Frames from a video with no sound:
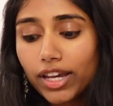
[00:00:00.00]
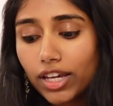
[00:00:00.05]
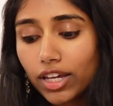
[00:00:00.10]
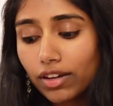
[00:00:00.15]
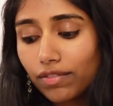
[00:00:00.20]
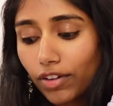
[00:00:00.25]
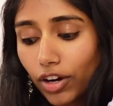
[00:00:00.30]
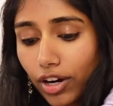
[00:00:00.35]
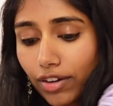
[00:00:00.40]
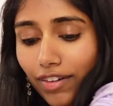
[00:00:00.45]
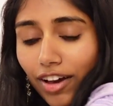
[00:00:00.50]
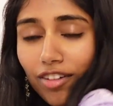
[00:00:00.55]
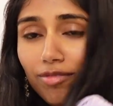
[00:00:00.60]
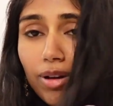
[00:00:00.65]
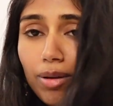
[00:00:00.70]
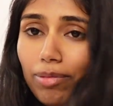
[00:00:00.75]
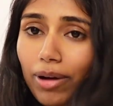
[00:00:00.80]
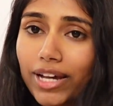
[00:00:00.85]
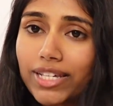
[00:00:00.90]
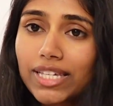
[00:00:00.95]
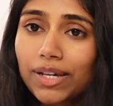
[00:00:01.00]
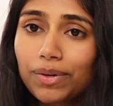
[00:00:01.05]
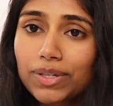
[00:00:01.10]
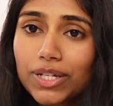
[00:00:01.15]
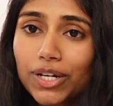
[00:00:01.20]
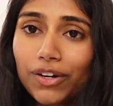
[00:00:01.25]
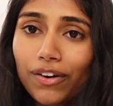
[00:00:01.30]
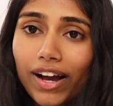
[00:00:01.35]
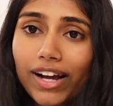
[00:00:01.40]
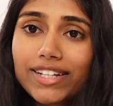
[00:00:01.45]
can verify if my pricing was
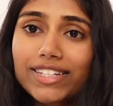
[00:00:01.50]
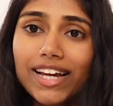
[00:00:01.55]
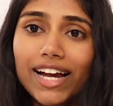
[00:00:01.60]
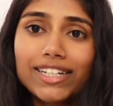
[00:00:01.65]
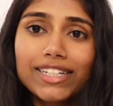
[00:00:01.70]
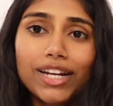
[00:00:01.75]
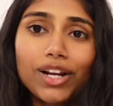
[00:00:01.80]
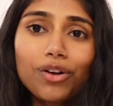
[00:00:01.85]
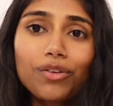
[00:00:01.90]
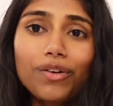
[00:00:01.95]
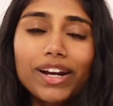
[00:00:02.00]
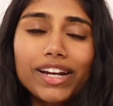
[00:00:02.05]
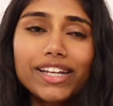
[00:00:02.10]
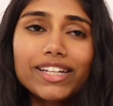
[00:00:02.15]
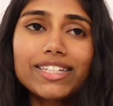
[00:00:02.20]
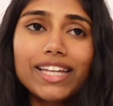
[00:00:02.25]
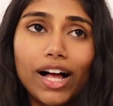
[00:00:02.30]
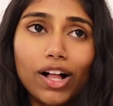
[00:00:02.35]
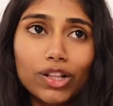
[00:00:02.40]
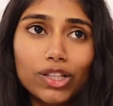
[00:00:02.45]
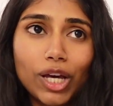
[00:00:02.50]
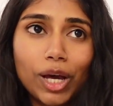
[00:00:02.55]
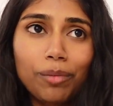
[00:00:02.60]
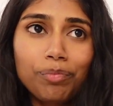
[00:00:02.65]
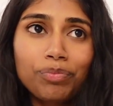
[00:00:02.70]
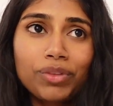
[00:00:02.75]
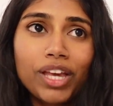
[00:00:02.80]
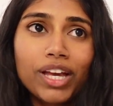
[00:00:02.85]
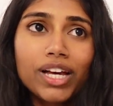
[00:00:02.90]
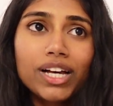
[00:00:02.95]
correct. I did already tell
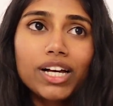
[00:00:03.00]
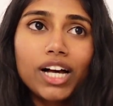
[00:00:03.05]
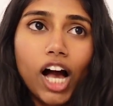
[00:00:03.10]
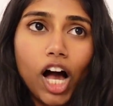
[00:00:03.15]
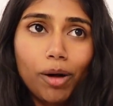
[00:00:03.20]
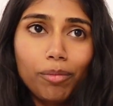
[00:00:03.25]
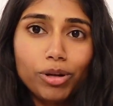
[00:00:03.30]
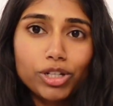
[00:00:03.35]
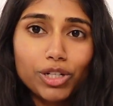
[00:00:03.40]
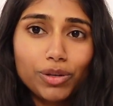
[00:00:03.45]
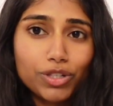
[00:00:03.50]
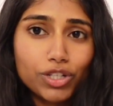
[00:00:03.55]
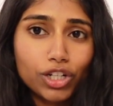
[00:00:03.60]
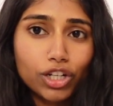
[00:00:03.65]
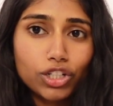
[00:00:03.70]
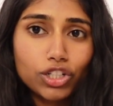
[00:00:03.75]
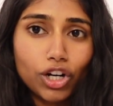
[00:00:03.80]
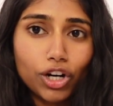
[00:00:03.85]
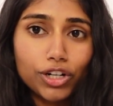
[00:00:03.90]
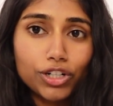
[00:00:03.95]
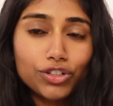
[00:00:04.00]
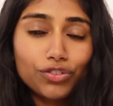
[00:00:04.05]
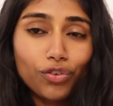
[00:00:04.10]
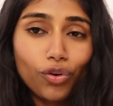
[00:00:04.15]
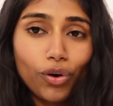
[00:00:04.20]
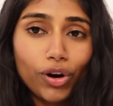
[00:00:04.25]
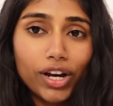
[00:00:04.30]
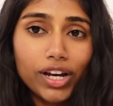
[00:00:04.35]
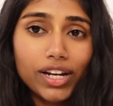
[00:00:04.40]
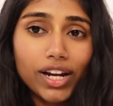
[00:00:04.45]
them how much I was going to charge
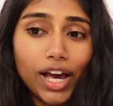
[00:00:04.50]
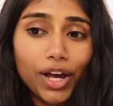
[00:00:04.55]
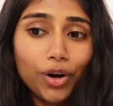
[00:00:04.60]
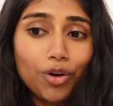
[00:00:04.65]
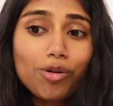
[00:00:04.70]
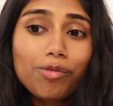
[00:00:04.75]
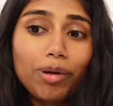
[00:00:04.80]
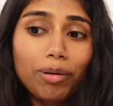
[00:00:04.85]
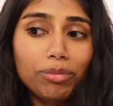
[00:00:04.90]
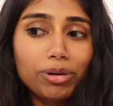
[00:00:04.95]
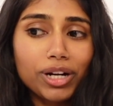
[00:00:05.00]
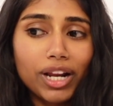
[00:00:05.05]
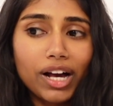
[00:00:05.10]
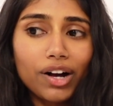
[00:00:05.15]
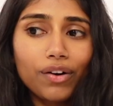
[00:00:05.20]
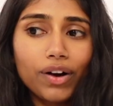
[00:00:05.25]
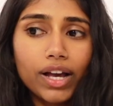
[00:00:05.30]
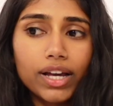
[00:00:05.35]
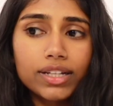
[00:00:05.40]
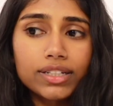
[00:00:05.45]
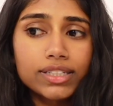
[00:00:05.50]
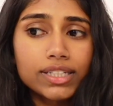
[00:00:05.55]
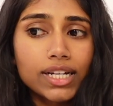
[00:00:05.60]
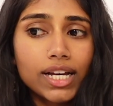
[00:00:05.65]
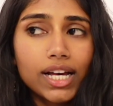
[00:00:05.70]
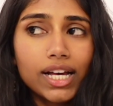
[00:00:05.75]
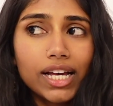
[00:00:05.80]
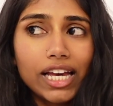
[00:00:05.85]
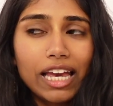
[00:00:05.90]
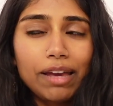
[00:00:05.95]
for it. I don't remember now, and
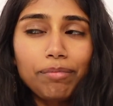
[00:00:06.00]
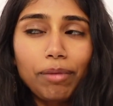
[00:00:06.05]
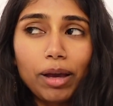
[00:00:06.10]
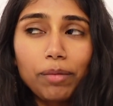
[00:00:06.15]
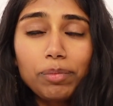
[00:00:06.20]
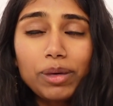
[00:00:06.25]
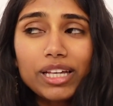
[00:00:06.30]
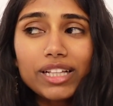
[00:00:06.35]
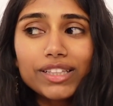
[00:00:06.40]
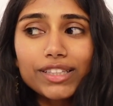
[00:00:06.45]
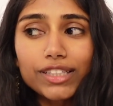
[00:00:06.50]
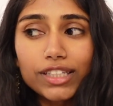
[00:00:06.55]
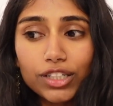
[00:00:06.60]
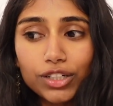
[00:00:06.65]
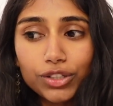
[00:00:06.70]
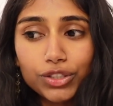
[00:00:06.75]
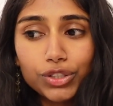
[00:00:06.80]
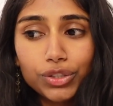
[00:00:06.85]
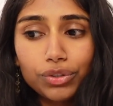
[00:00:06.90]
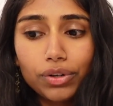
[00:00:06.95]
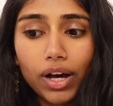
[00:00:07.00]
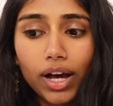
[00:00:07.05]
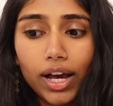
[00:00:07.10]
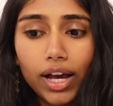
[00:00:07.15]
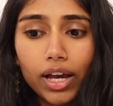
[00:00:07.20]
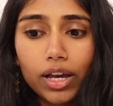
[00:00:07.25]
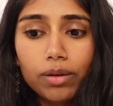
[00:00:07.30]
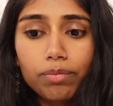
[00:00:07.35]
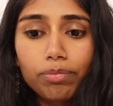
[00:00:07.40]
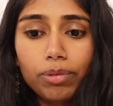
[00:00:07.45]
it might be a little too
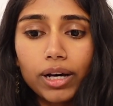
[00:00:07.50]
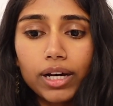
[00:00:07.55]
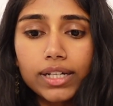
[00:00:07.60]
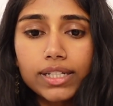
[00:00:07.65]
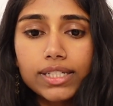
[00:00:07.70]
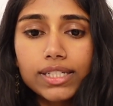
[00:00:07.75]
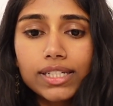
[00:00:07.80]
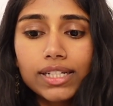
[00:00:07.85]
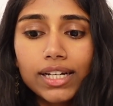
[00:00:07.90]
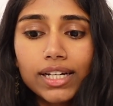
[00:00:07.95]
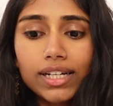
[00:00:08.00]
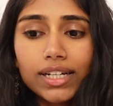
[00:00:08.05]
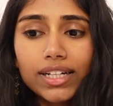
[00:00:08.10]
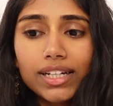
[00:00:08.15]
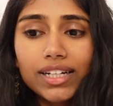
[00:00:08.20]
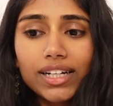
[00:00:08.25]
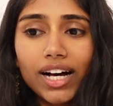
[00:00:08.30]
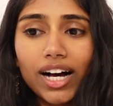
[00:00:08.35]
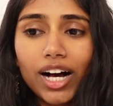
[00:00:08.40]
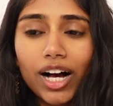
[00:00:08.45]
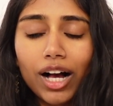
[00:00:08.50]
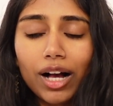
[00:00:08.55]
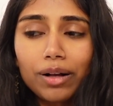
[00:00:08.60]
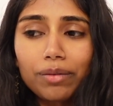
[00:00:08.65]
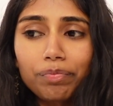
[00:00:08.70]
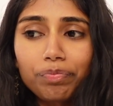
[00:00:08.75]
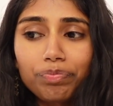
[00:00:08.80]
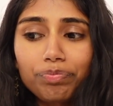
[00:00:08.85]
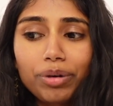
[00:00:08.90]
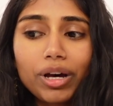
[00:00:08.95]
high, but
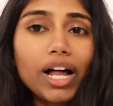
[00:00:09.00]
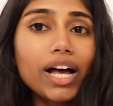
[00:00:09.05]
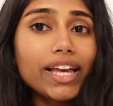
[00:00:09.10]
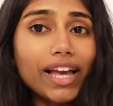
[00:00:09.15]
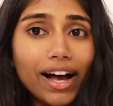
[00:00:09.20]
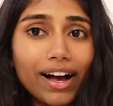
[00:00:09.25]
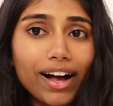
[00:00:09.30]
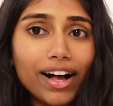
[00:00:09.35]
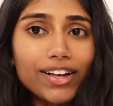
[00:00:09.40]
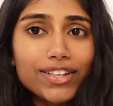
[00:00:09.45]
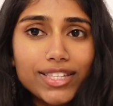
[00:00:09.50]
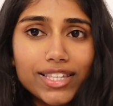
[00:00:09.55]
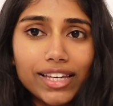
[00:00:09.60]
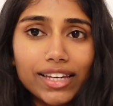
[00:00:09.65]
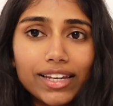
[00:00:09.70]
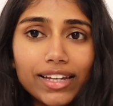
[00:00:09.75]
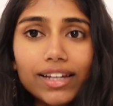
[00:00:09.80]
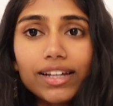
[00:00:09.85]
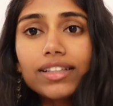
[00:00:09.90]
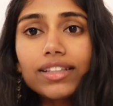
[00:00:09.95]
yeah, I'll see.